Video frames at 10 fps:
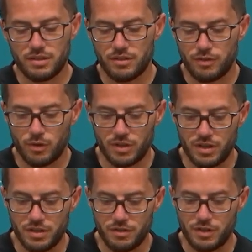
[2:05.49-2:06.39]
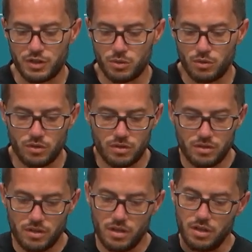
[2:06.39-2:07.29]
for the individual,
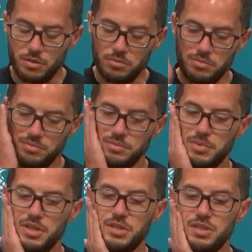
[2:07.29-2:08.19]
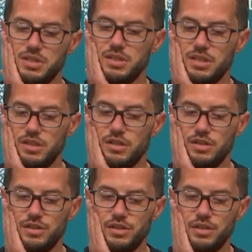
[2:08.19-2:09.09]
makes it.
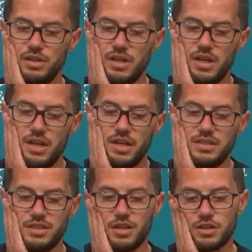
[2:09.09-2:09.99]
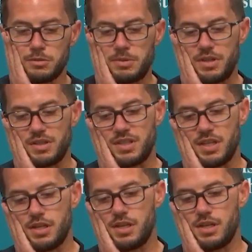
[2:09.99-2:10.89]
It sucks because
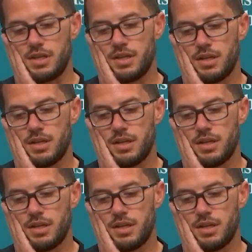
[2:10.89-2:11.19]
he